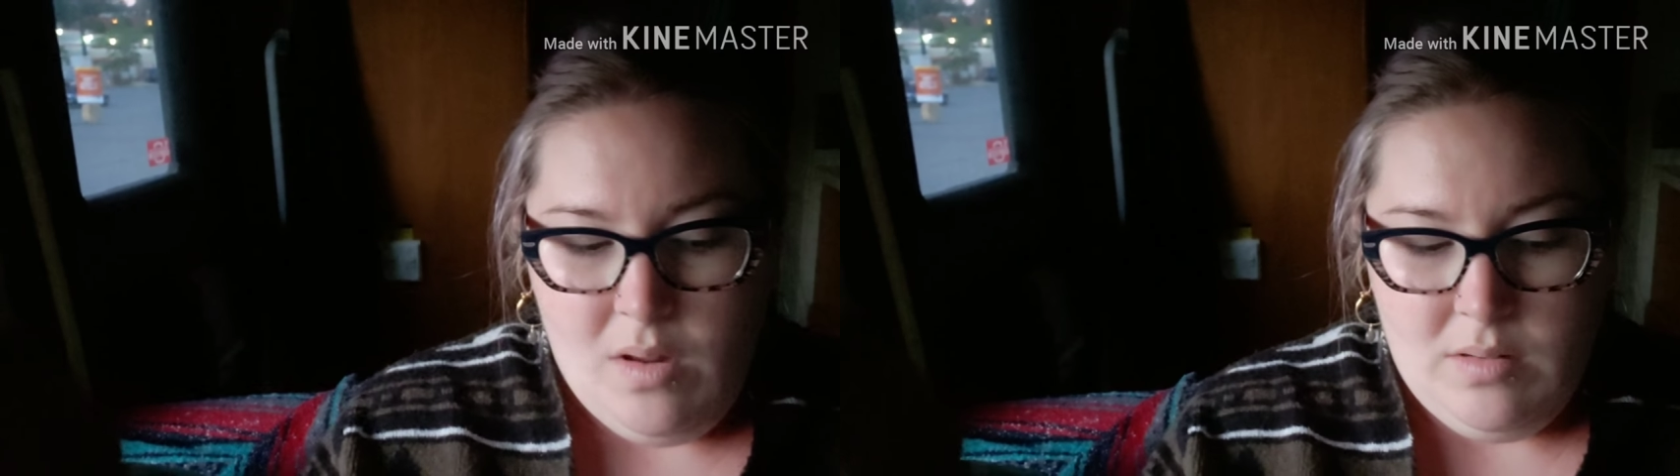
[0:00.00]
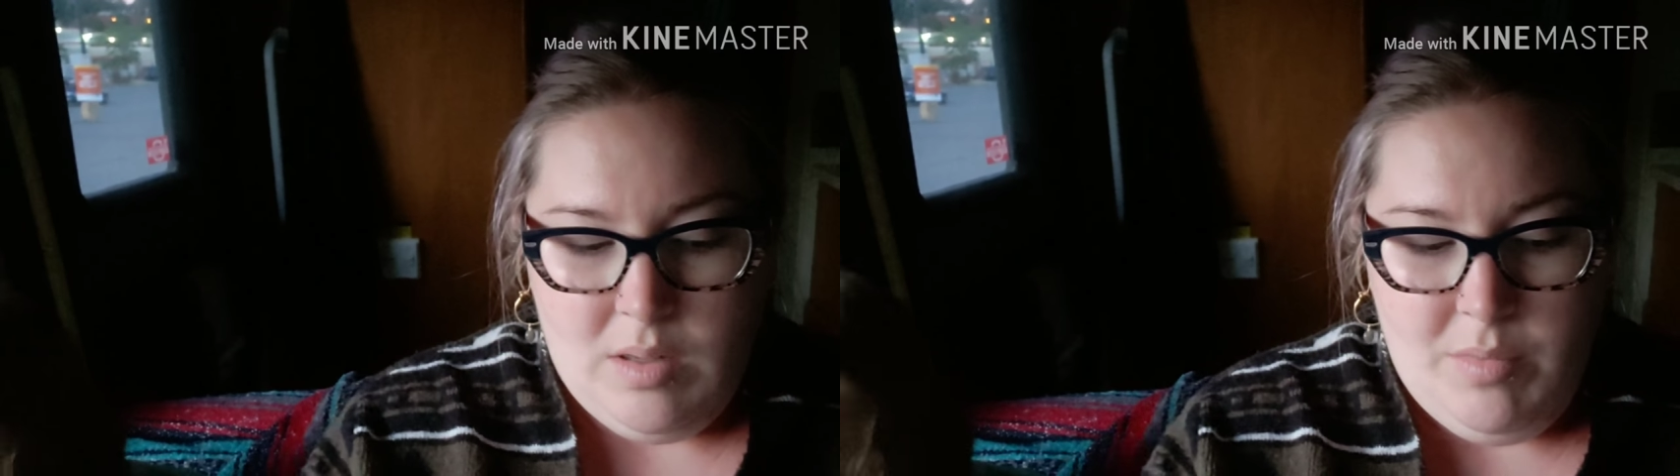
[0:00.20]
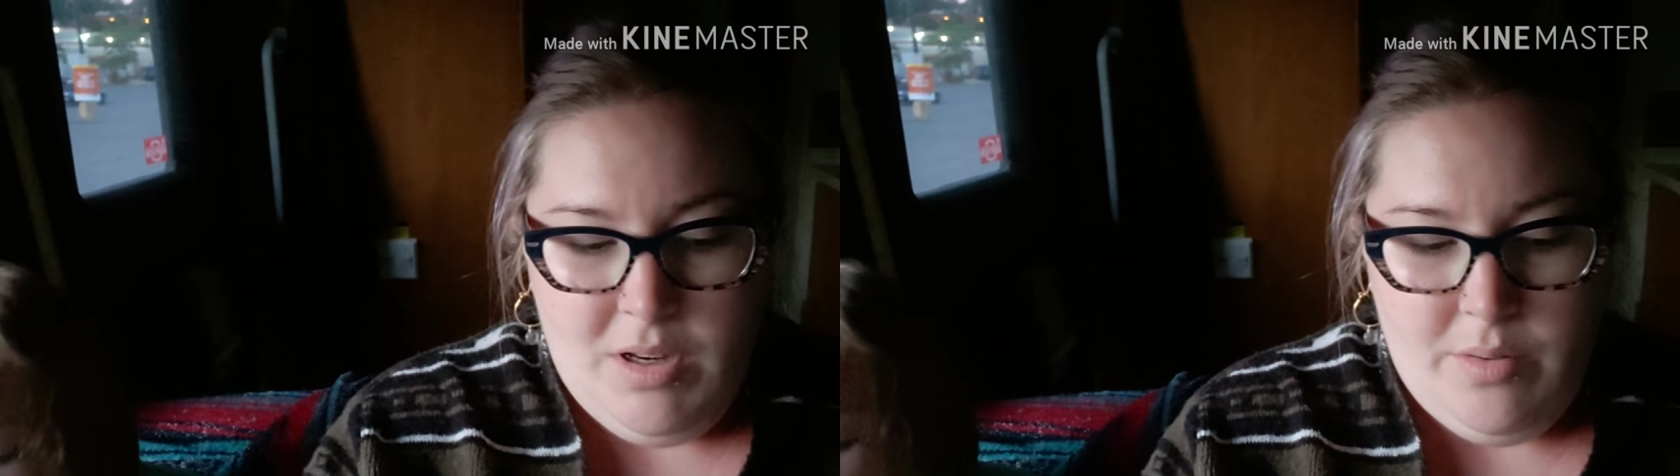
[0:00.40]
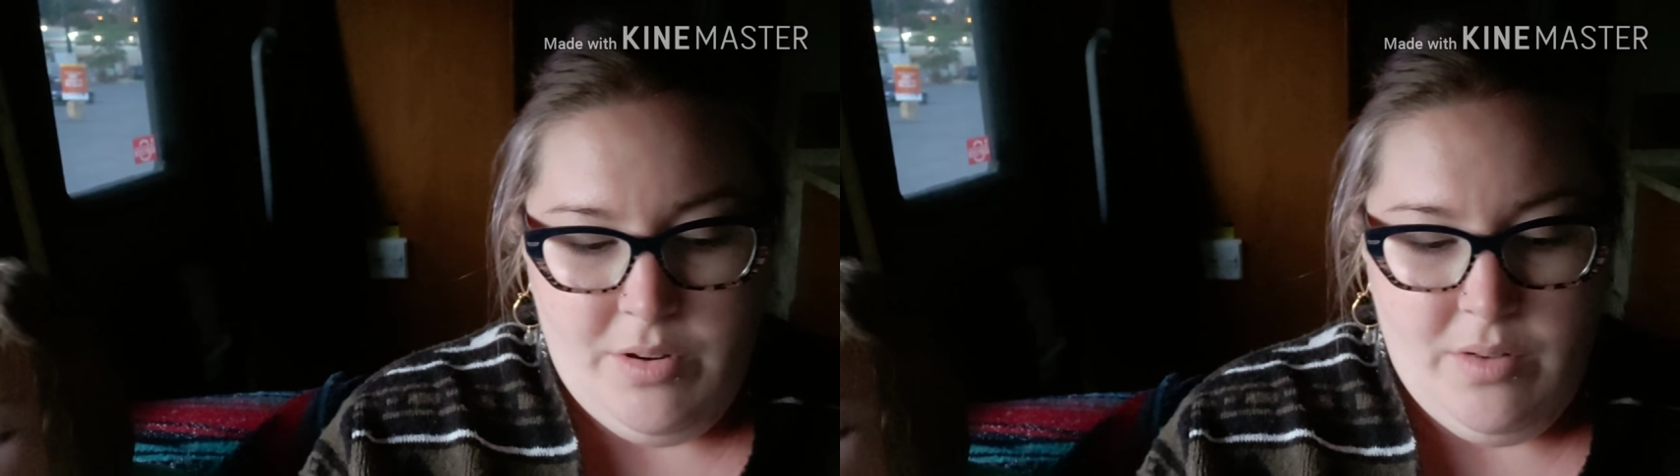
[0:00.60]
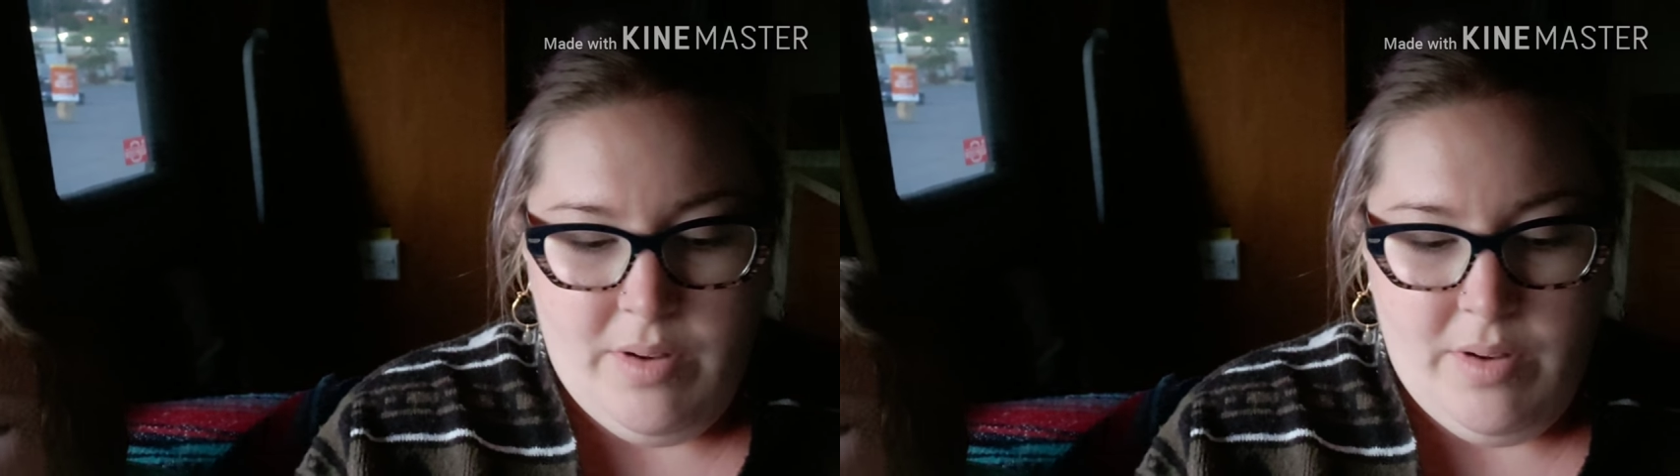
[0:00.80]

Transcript: Let me know when you're